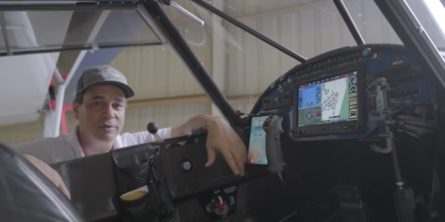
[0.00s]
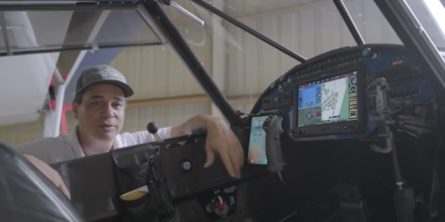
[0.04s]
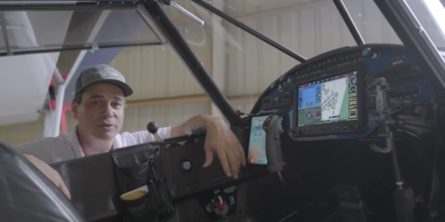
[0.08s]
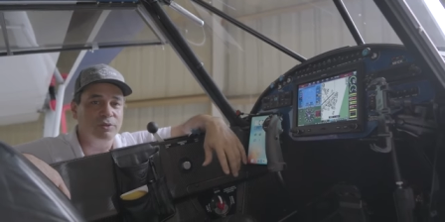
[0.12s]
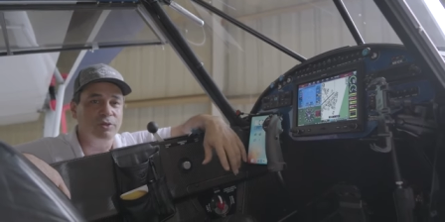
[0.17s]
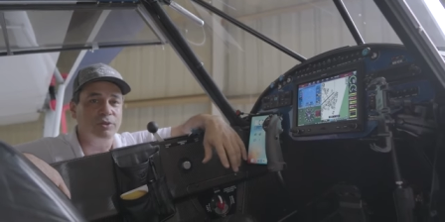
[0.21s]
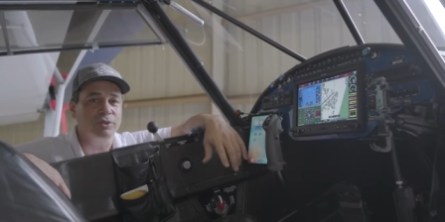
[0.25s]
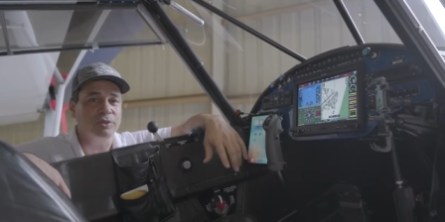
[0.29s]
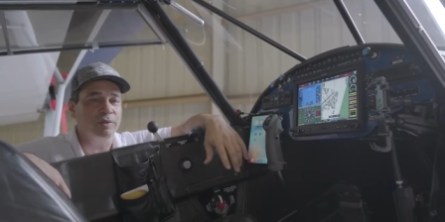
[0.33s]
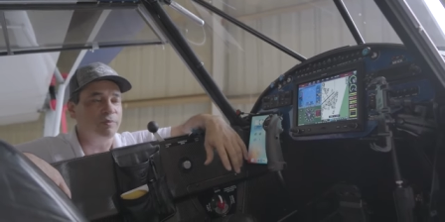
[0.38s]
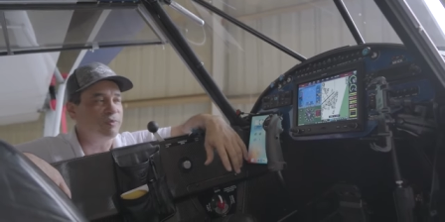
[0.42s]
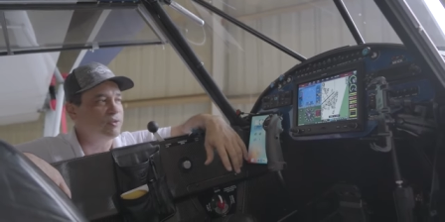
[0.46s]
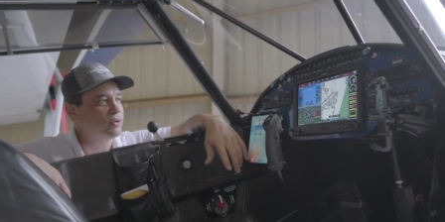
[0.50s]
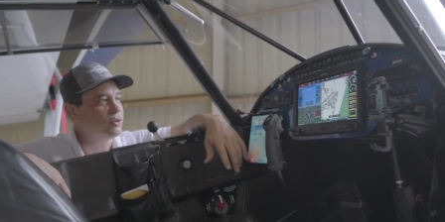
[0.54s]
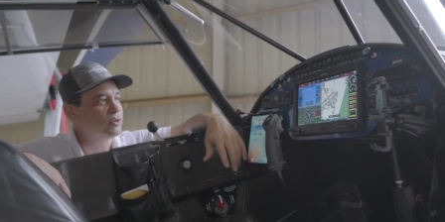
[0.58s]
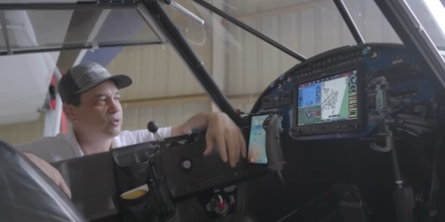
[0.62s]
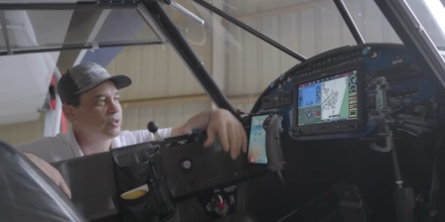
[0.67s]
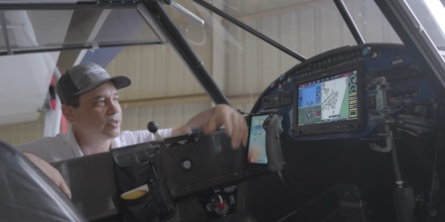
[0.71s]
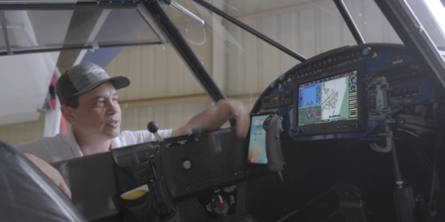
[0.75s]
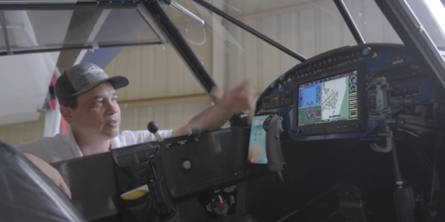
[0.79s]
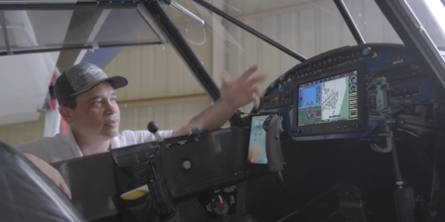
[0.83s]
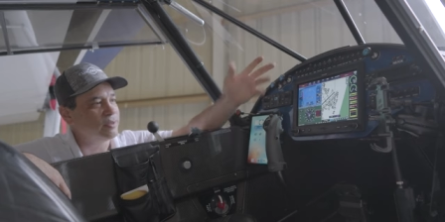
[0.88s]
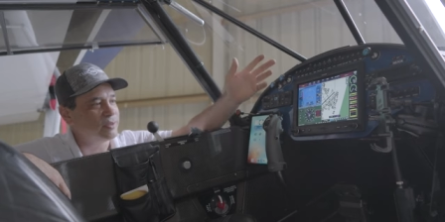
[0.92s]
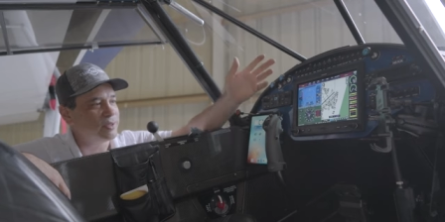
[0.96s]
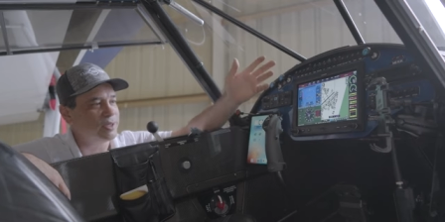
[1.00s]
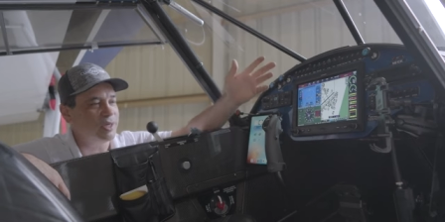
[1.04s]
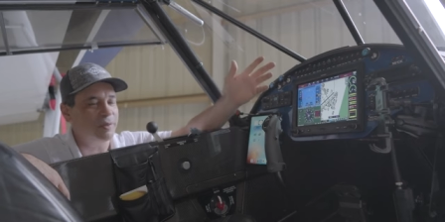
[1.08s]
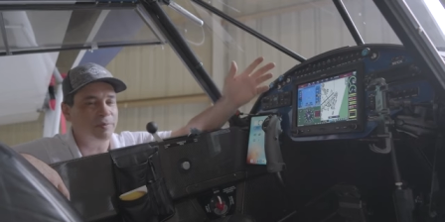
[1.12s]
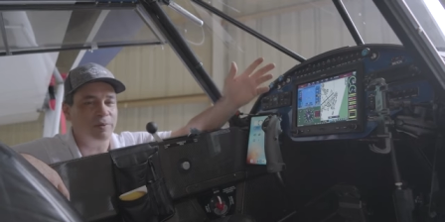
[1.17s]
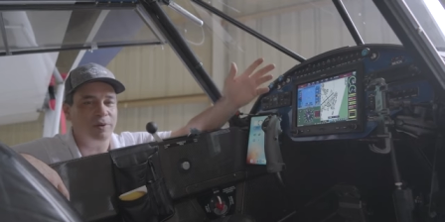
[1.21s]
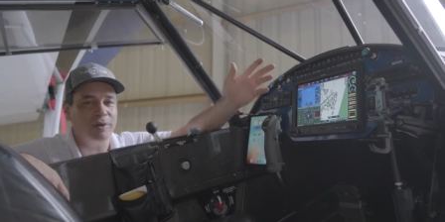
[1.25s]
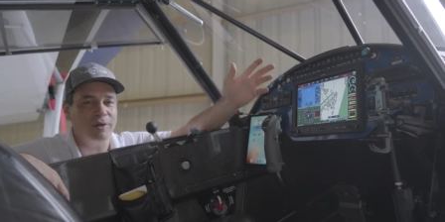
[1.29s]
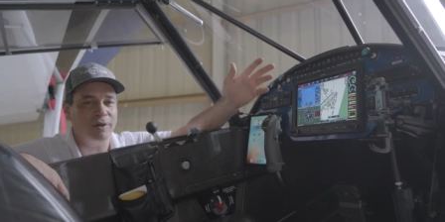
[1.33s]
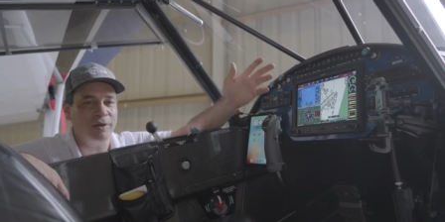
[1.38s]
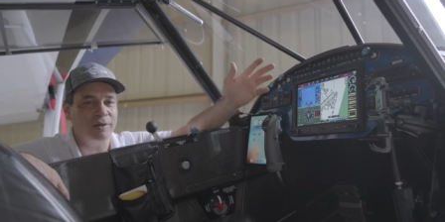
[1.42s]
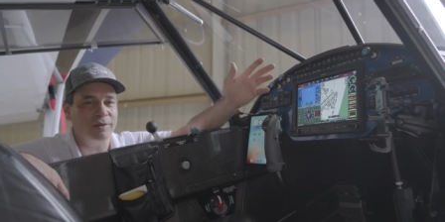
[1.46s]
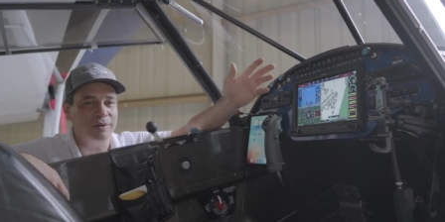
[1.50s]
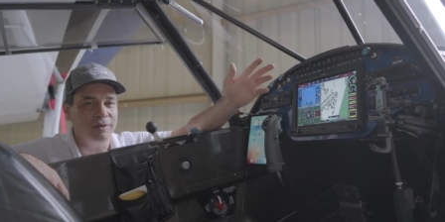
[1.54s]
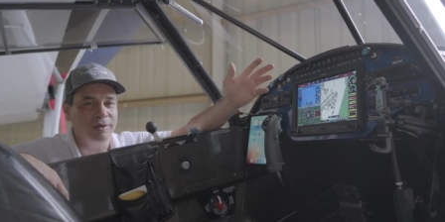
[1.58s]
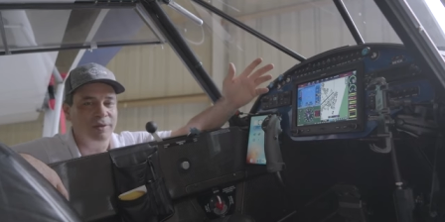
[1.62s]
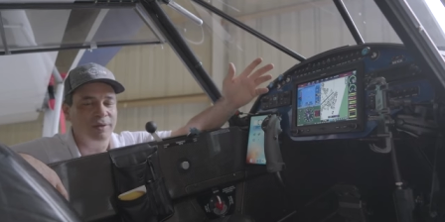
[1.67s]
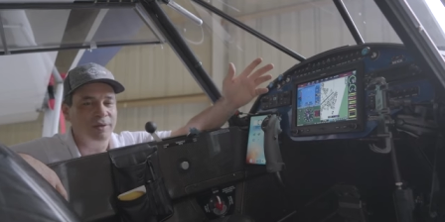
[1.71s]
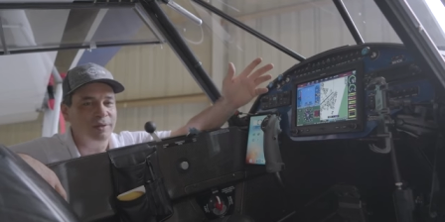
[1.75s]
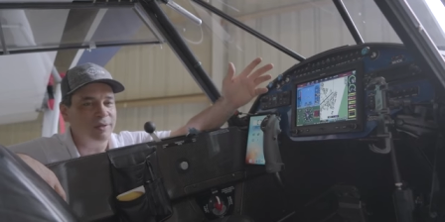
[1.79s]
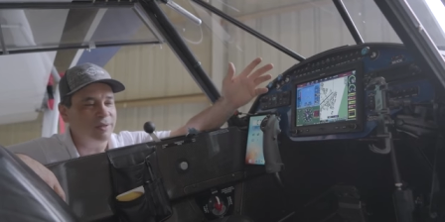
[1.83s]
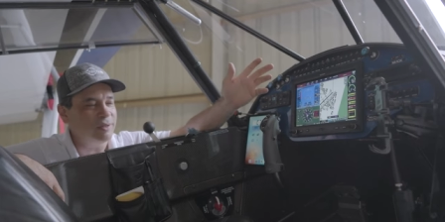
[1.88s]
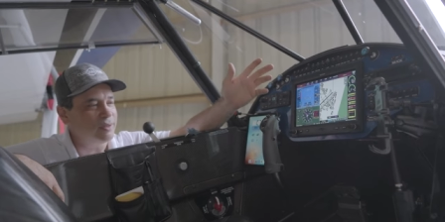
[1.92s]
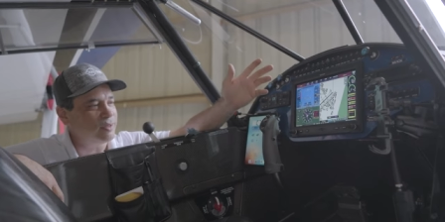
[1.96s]
do some fueling, keep it on,
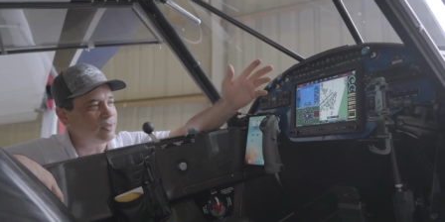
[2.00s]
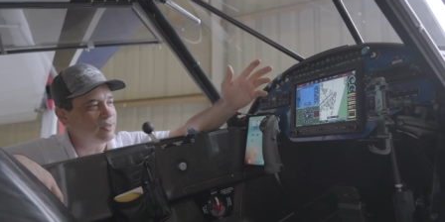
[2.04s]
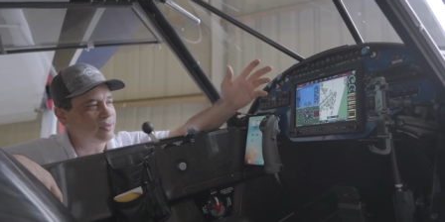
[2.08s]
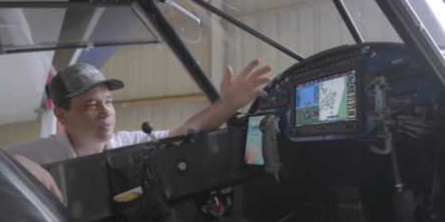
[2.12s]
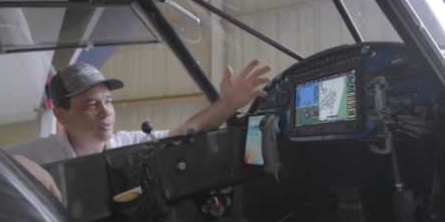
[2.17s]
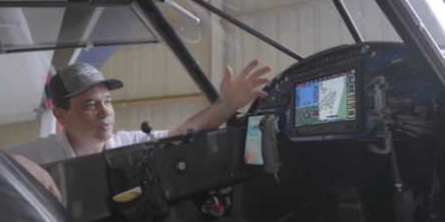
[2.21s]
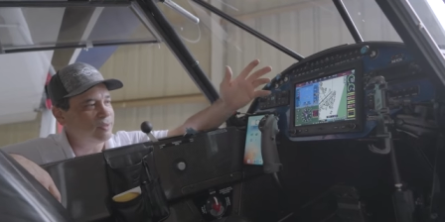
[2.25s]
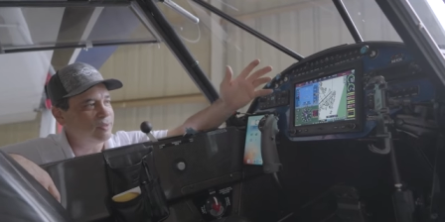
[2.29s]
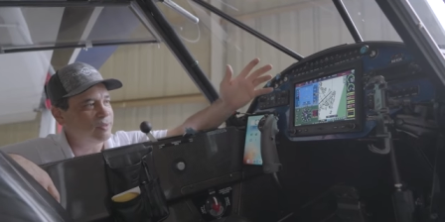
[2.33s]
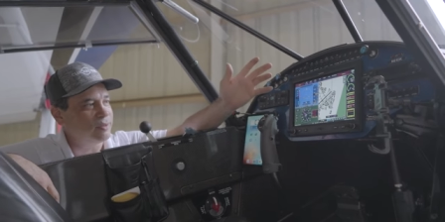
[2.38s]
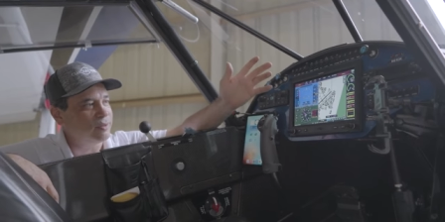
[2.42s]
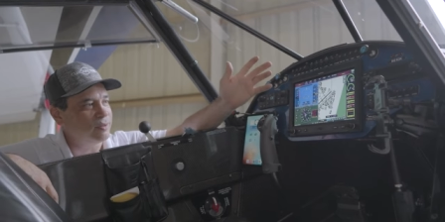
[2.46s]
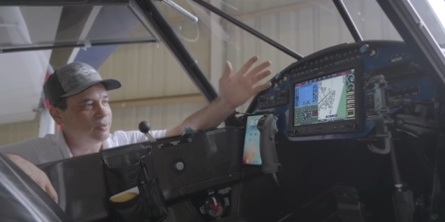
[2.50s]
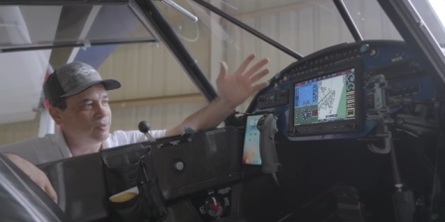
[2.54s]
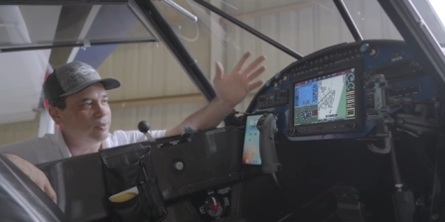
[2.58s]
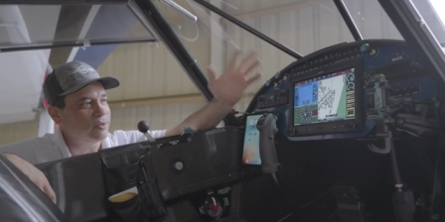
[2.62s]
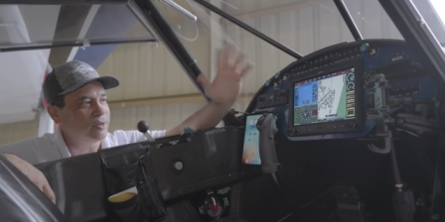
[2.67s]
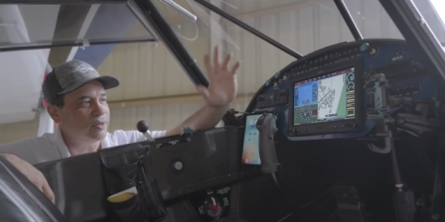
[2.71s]
and then